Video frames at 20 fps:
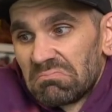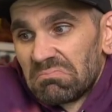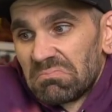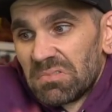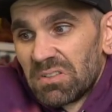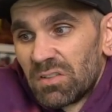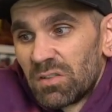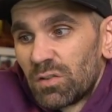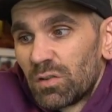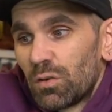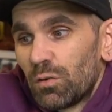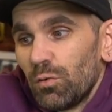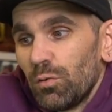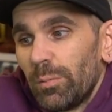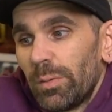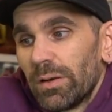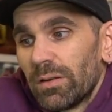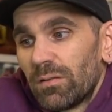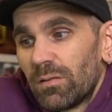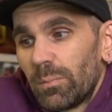
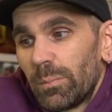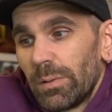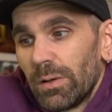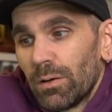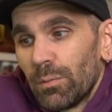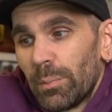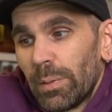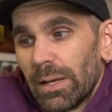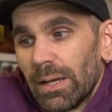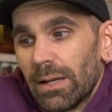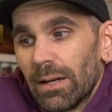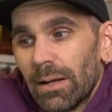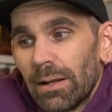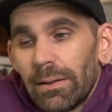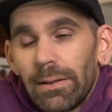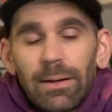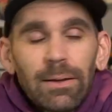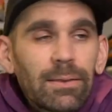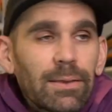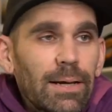Scuba spear paint. I
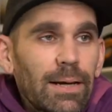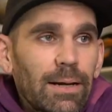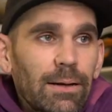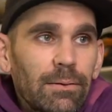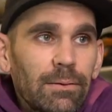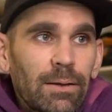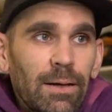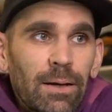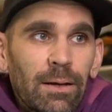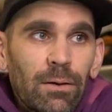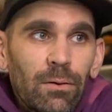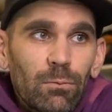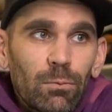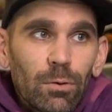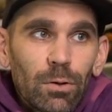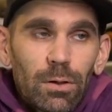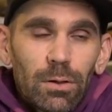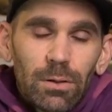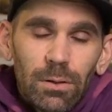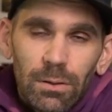like that. That could
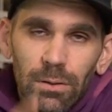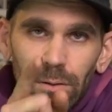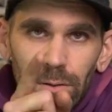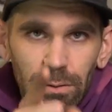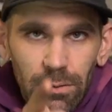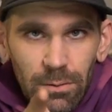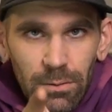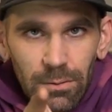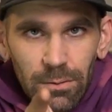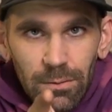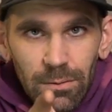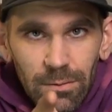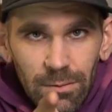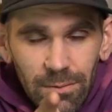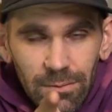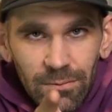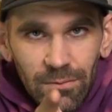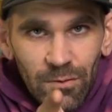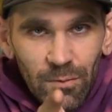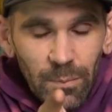work.
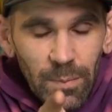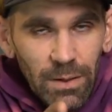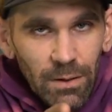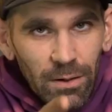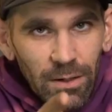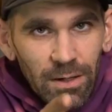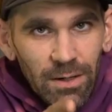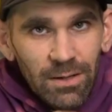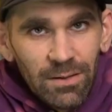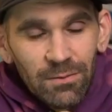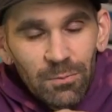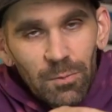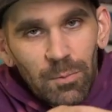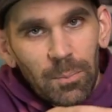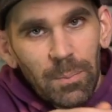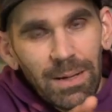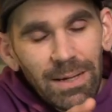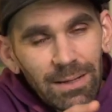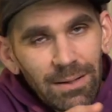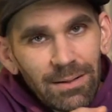Spear guns with
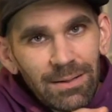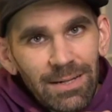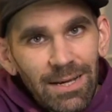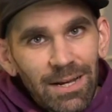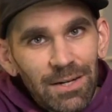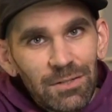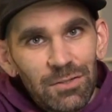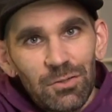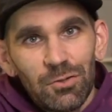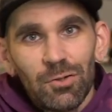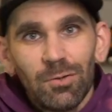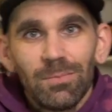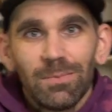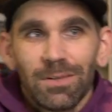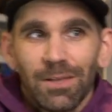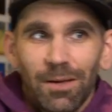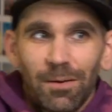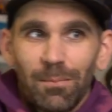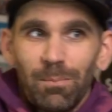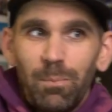paint attached to them. You're
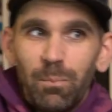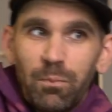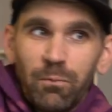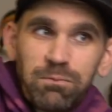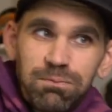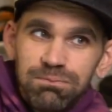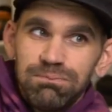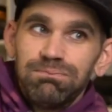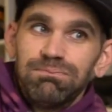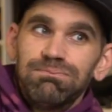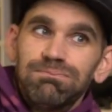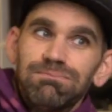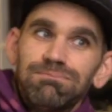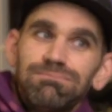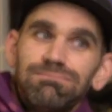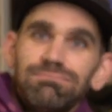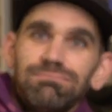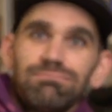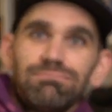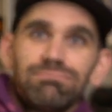like,
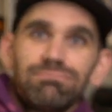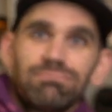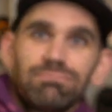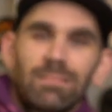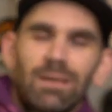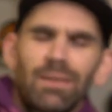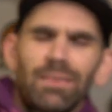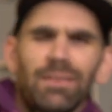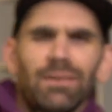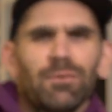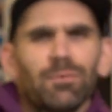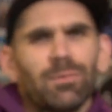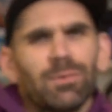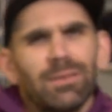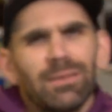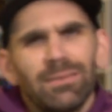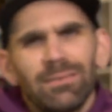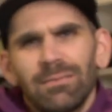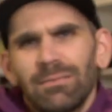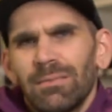oh, they don't really
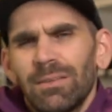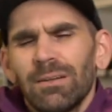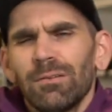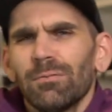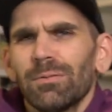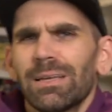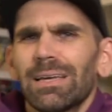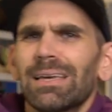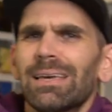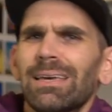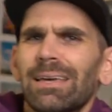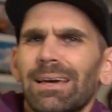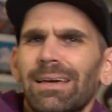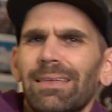kick